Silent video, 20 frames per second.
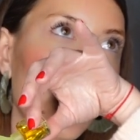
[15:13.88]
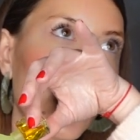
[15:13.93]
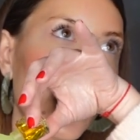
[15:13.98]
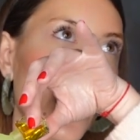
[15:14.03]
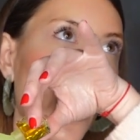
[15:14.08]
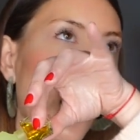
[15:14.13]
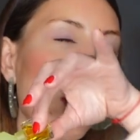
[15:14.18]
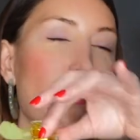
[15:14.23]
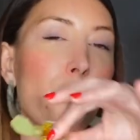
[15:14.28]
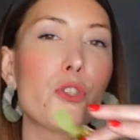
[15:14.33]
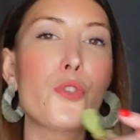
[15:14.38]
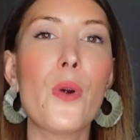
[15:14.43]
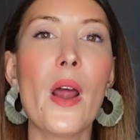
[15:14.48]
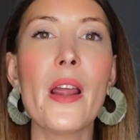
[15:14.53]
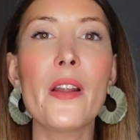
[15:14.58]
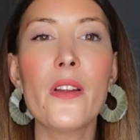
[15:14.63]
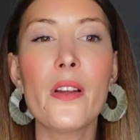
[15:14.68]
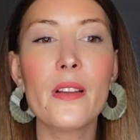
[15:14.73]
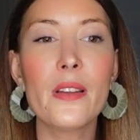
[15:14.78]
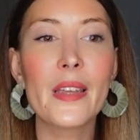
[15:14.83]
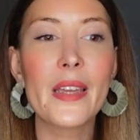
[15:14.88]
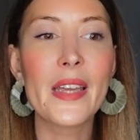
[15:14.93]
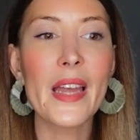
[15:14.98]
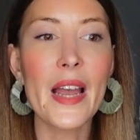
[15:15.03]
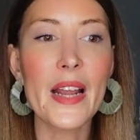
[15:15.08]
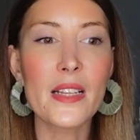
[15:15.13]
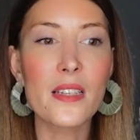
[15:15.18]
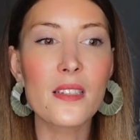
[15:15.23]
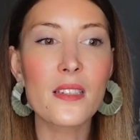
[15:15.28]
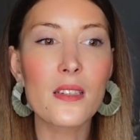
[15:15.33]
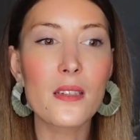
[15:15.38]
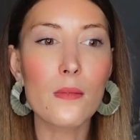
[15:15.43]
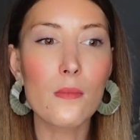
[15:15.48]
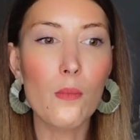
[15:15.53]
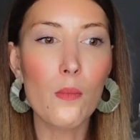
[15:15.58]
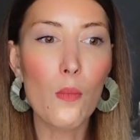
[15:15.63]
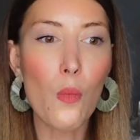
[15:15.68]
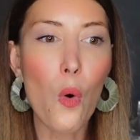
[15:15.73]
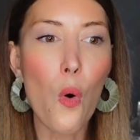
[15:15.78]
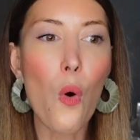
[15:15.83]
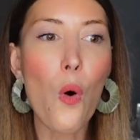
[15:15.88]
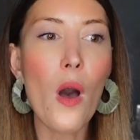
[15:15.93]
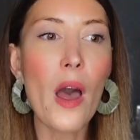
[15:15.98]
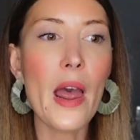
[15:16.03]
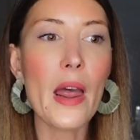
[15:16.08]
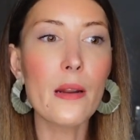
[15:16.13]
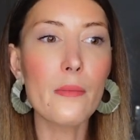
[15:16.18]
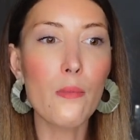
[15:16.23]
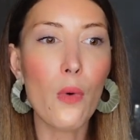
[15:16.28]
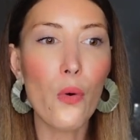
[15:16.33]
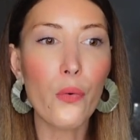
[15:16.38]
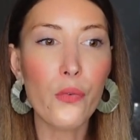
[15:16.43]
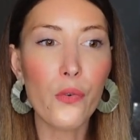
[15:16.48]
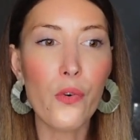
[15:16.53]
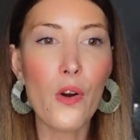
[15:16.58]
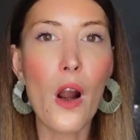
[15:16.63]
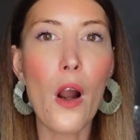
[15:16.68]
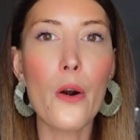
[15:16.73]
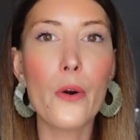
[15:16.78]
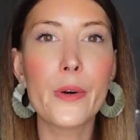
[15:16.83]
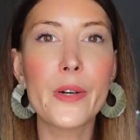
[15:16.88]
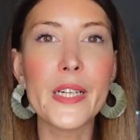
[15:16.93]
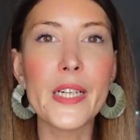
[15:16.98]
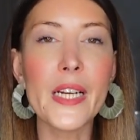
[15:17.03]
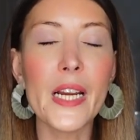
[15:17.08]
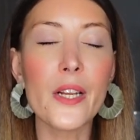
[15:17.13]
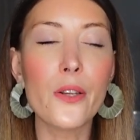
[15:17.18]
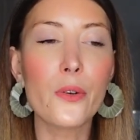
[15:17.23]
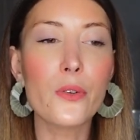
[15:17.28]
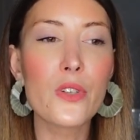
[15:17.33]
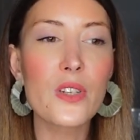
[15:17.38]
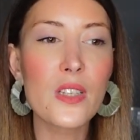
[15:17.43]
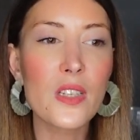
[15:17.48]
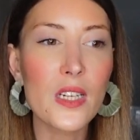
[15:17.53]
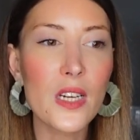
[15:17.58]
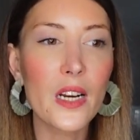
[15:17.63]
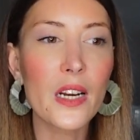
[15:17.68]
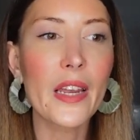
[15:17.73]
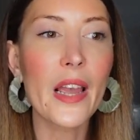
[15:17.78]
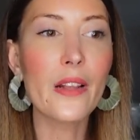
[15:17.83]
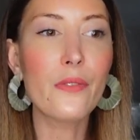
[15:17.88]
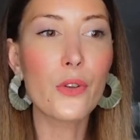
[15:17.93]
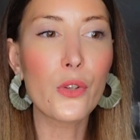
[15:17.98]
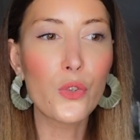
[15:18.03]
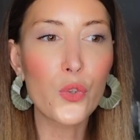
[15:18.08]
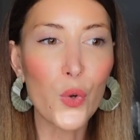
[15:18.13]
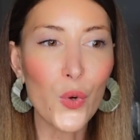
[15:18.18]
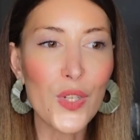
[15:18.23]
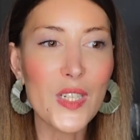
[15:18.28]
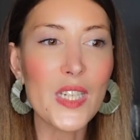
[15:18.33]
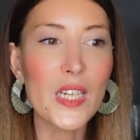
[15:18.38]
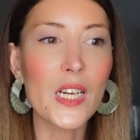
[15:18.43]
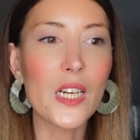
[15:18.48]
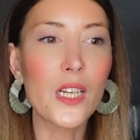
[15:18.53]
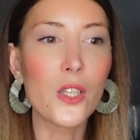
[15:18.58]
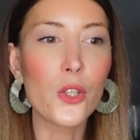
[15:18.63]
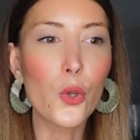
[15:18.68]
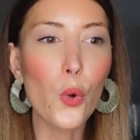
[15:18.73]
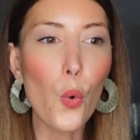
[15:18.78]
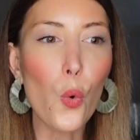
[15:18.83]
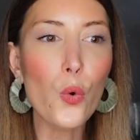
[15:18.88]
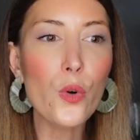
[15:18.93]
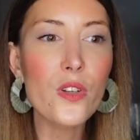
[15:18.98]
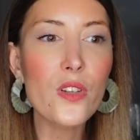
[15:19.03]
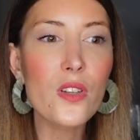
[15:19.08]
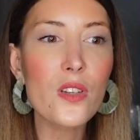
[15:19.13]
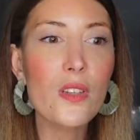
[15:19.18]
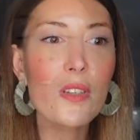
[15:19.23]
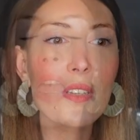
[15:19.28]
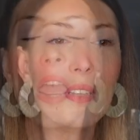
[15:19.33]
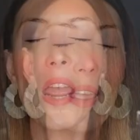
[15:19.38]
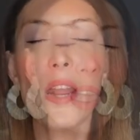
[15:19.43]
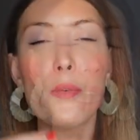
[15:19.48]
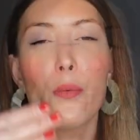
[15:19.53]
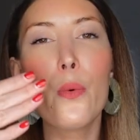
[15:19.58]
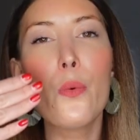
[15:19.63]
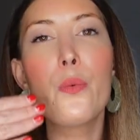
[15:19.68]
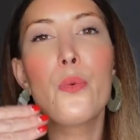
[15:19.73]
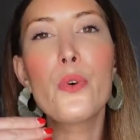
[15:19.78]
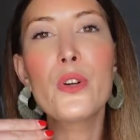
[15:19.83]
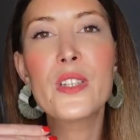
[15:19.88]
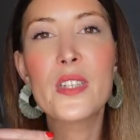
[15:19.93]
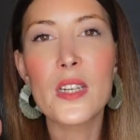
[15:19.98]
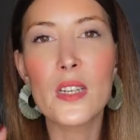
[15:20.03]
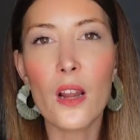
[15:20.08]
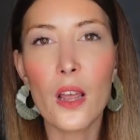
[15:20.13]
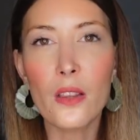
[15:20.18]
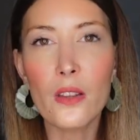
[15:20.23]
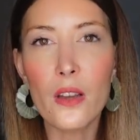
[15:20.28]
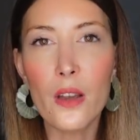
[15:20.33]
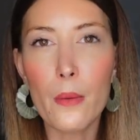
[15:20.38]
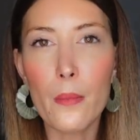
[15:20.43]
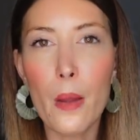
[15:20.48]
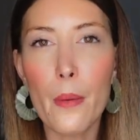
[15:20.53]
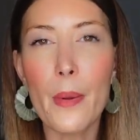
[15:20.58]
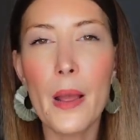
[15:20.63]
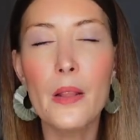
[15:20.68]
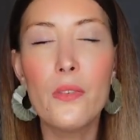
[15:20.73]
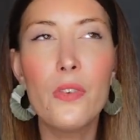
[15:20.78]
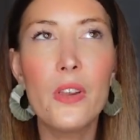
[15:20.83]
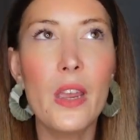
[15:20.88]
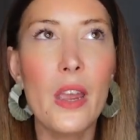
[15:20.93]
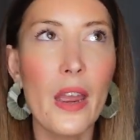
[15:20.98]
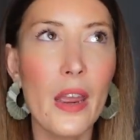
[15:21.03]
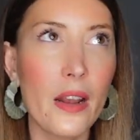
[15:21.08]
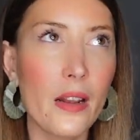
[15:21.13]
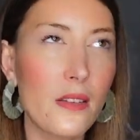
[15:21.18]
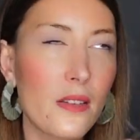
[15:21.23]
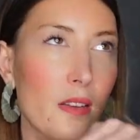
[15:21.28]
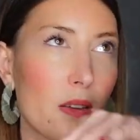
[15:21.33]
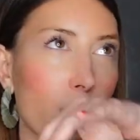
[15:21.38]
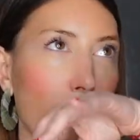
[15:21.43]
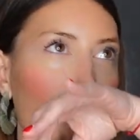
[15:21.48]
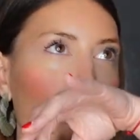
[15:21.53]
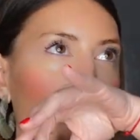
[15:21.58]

yeah, the dry down gets more and more flowery, and you still get the toxic notes, and we would see that come up at the end.